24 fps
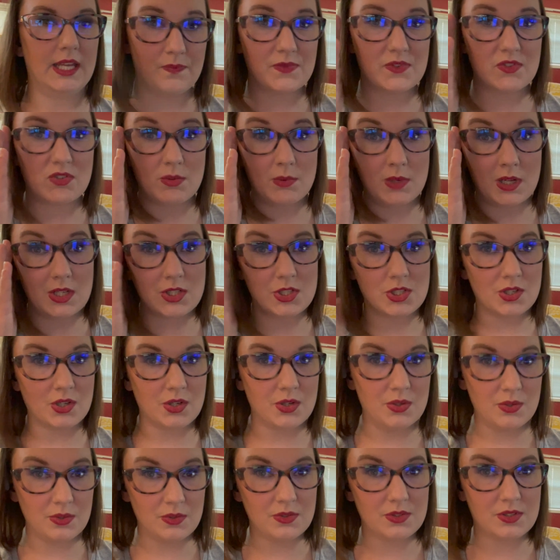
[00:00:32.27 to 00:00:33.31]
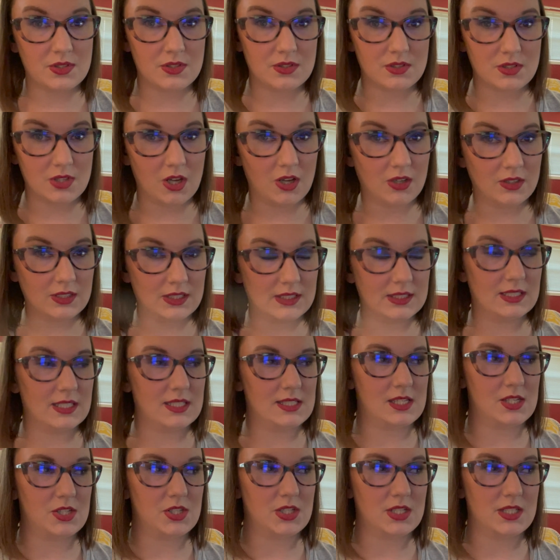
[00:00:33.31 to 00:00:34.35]
So I'm not sure whose song this is
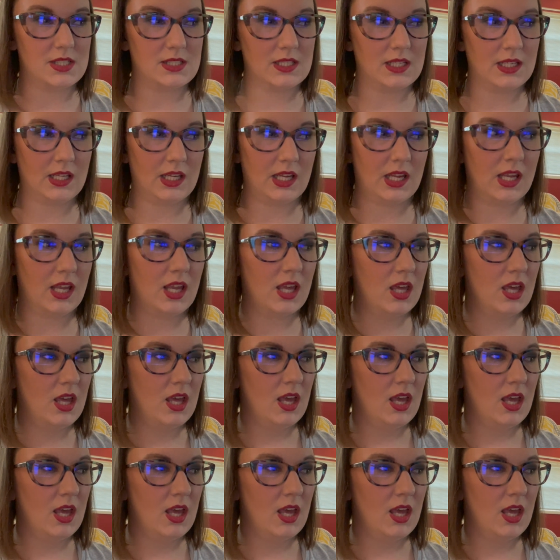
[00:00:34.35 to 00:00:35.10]
that she's singing.